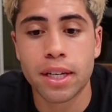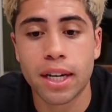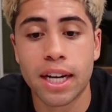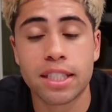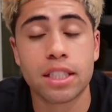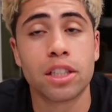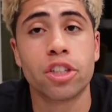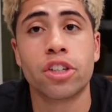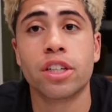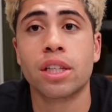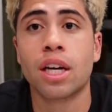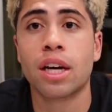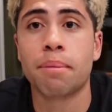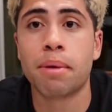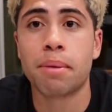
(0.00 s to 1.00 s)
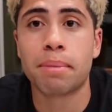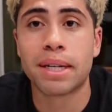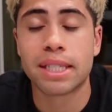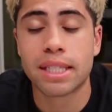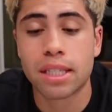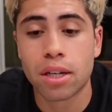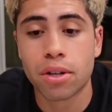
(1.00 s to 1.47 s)
I got to learn a lot about
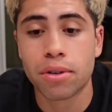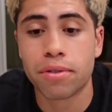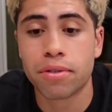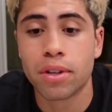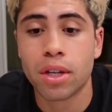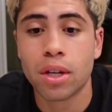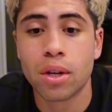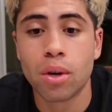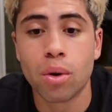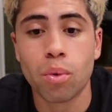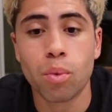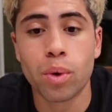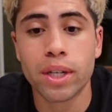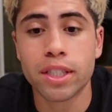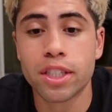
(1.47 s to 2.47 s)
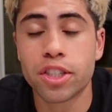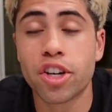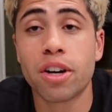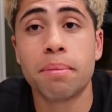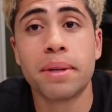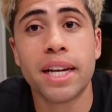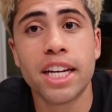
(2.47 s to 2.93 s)
myself, what
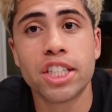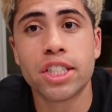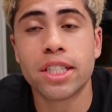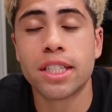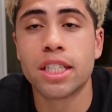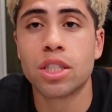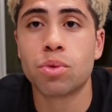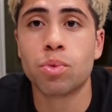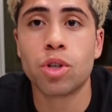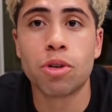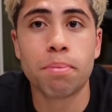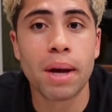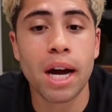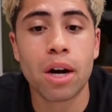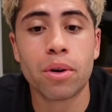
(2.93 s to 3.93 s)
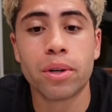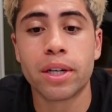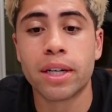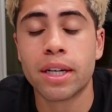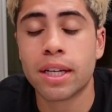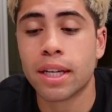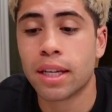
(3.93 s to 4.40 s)
determination is,
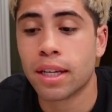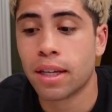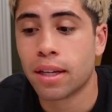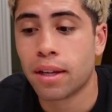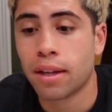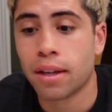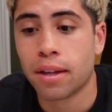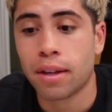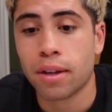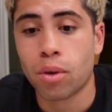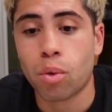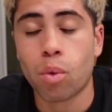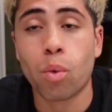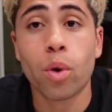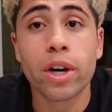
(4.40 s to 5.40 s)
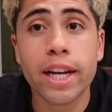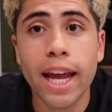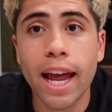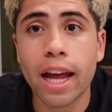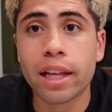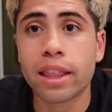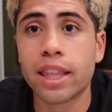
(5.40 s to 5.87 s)
willpower, work
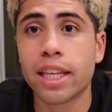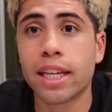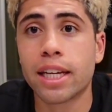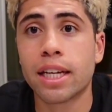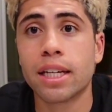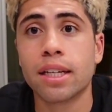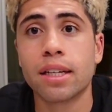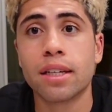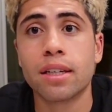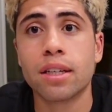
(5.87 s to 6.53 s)
ethic,